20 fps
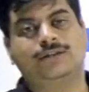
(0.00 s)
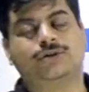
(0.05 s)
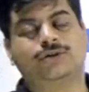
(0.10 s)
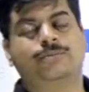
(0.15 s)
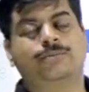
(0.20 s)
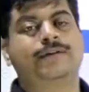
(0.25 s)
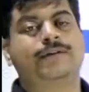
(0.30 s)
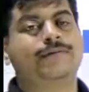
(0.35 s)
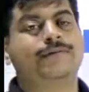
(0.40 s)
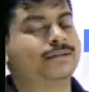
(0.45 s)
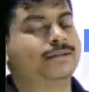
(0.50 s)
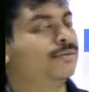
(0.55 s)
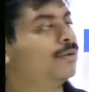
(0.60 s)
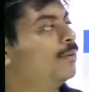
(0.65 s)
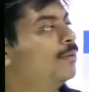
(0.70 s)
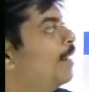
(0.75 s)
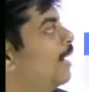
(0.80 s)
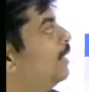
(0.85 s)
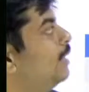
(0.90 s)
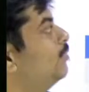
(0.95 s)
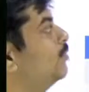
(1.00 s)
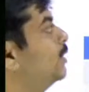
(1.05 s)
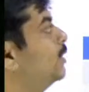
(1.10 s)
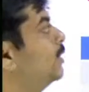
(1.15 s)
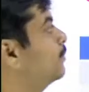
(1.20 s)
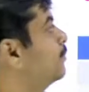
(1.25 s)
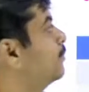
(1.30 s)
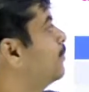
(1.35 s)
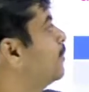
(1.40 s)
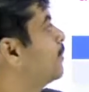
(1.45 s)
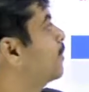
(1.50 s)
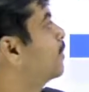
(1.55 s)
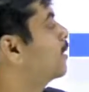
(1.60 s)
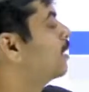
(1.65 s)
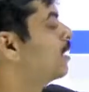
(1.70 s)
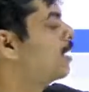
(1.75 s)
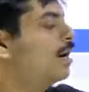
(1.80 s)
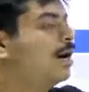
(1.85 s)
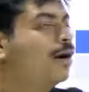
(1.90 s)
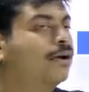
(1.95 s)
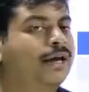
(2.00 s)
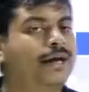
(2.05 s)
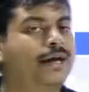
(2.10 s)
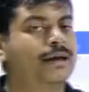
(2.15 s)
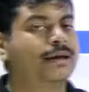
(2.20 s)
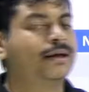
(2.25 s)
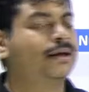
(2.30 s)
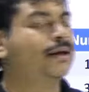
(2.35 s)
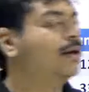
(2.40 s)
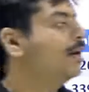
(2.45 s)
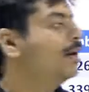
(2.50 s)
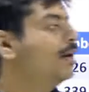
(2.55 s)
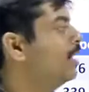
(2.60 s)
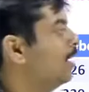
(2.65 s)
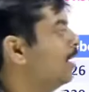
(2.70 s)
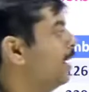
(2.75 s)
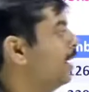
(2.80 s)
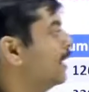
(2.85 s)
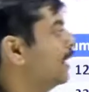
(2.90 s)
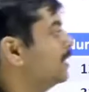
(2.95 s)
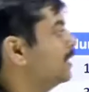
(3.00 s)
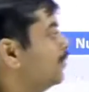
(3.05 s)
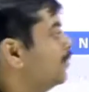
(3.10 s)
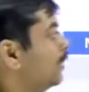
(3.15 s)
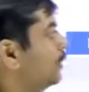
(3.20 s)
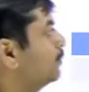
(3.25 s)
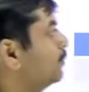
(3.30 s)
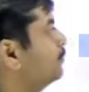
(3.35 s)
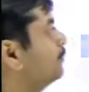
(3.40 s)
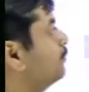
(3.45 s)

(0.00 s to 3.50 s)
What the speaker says: should be divisible by 3. Okay, next one.